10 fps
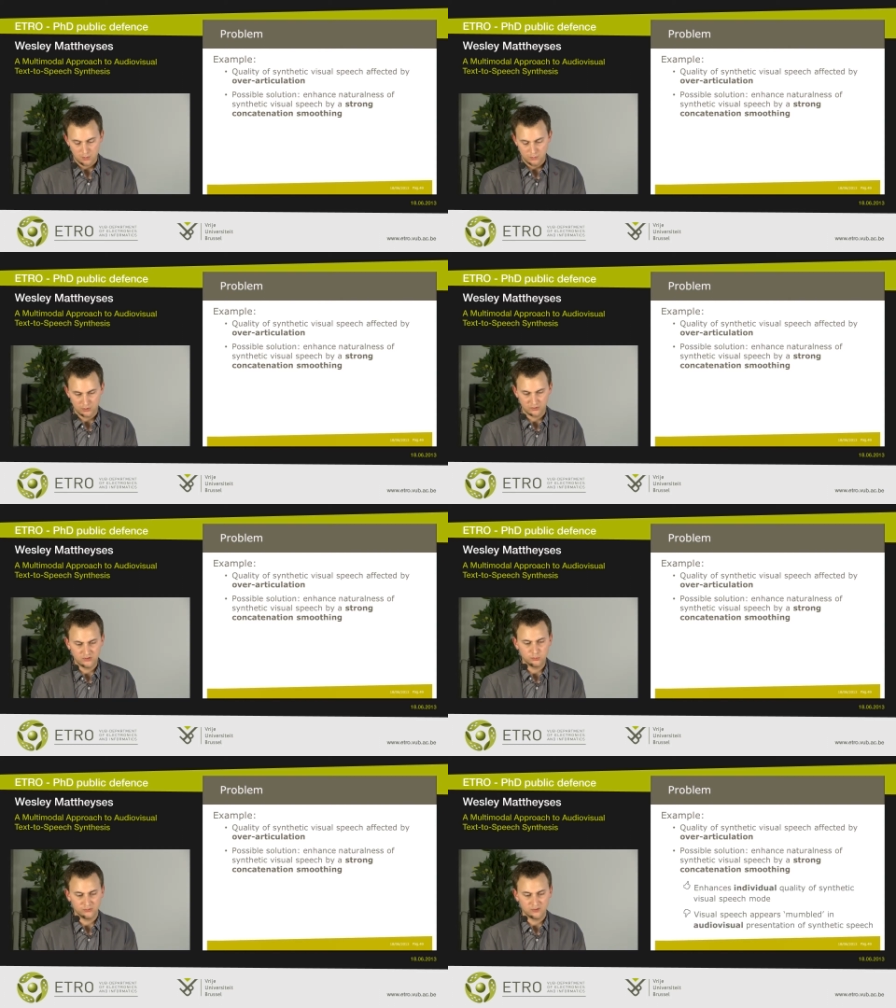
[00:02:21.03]
Because
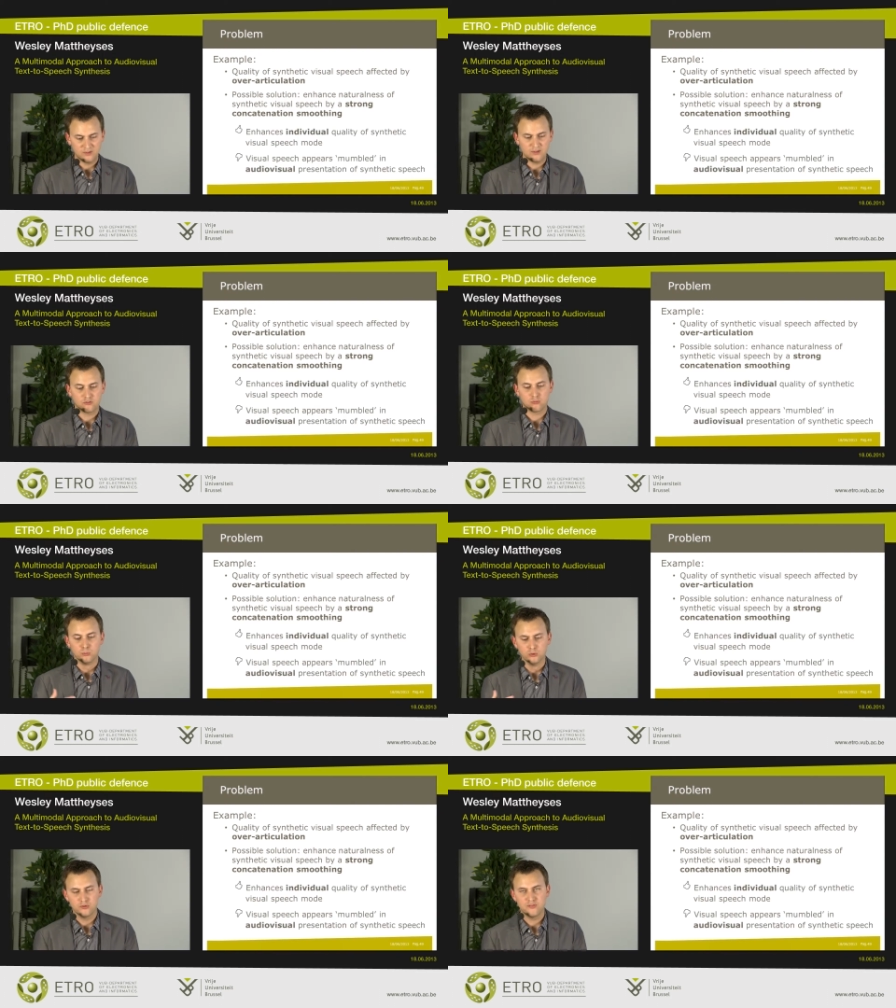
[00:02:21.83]
this would indeed
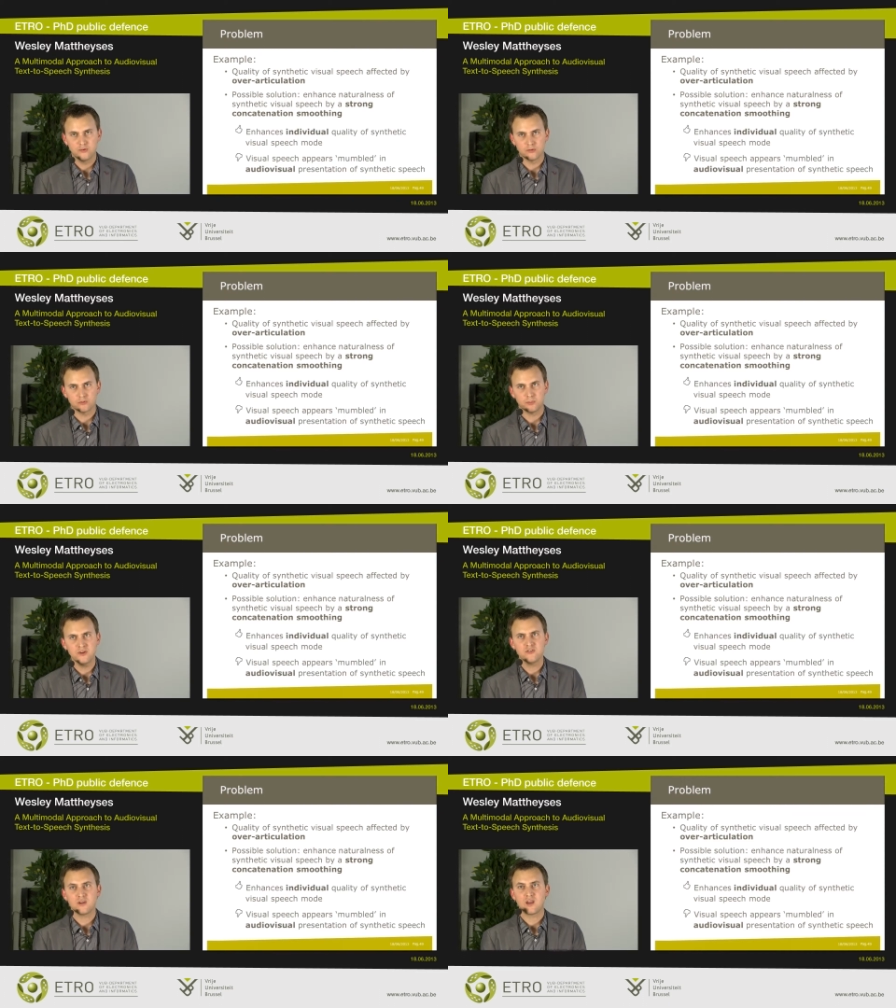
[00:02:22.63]
smooth the visual
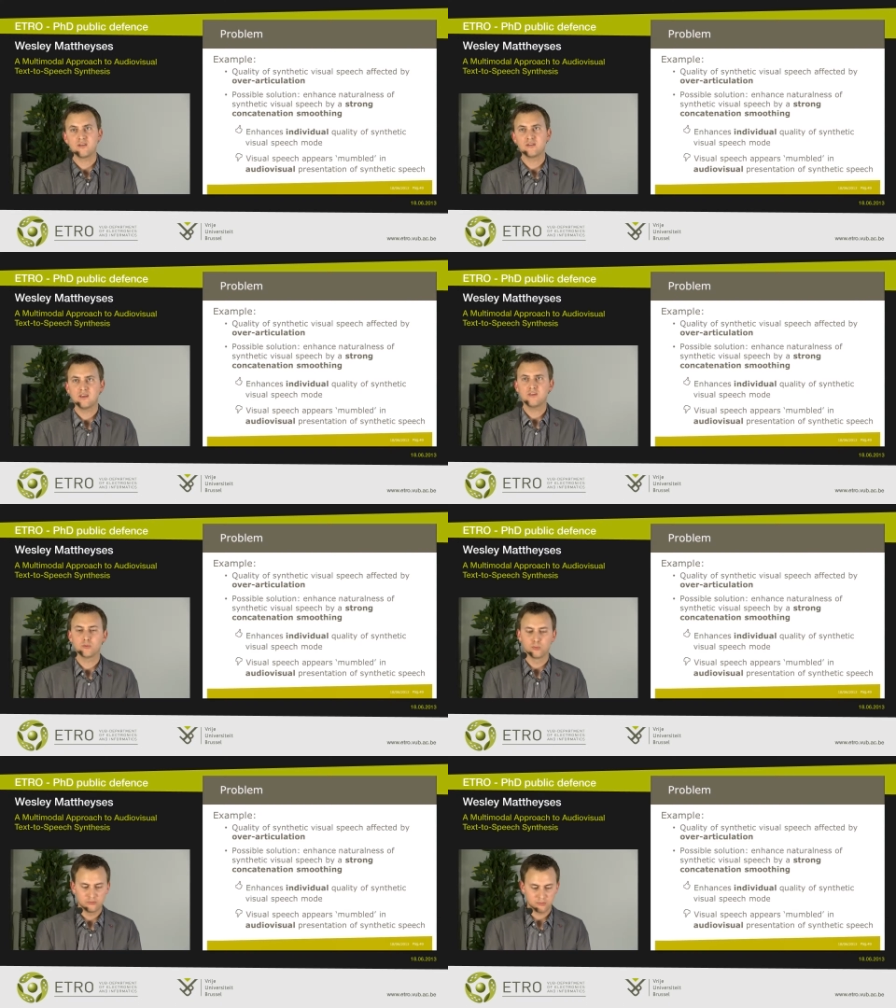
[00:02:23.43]
speech and it
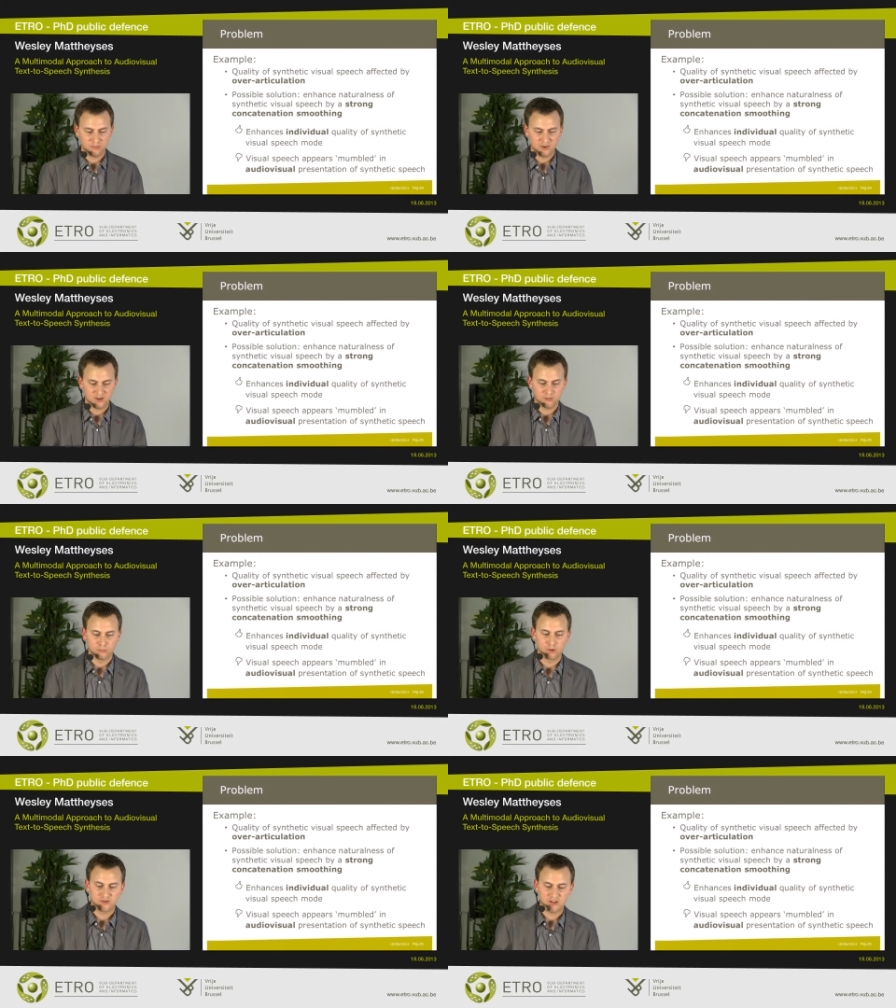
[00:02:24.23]
would make it
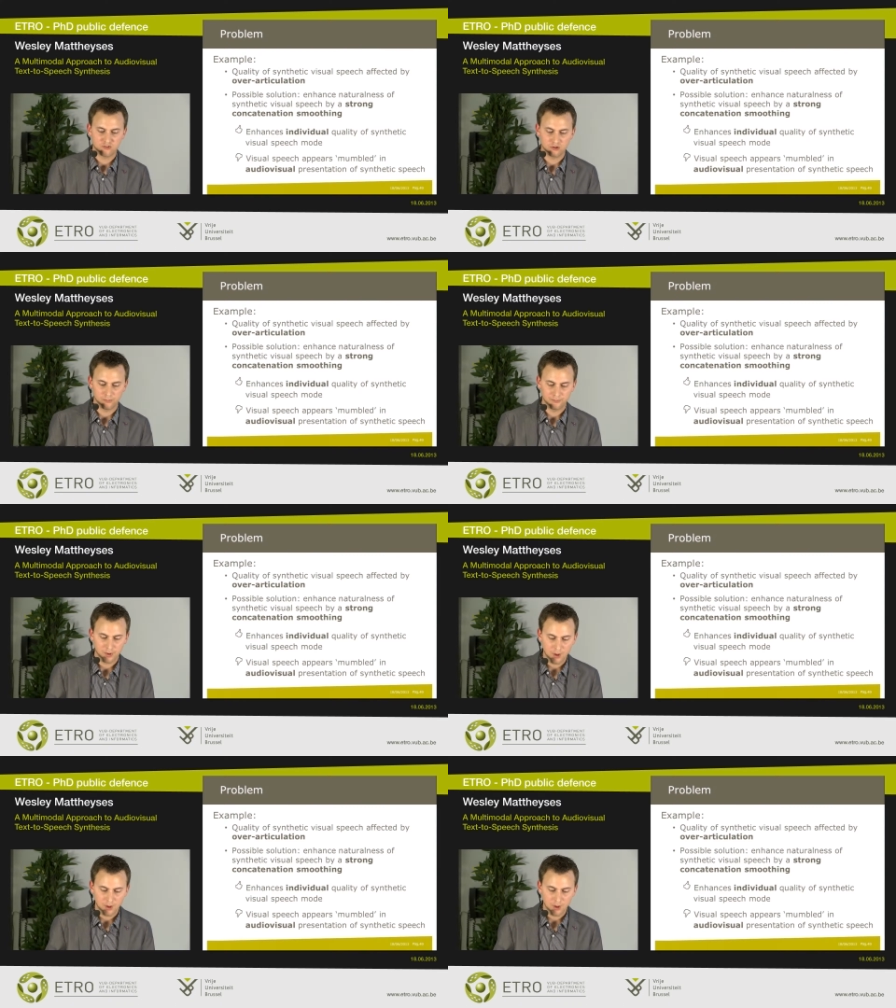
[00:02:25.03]
more natural.